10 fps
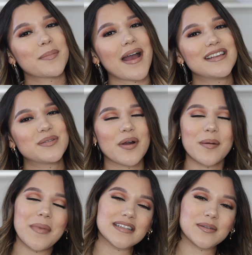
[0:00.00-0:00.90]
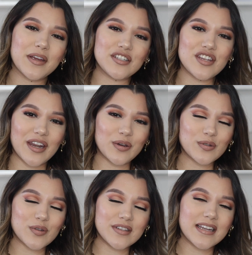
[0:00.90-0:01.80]
up guys, welcome back to my channel.
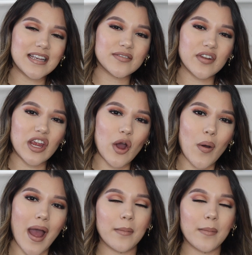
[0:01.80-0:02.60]
So in today's video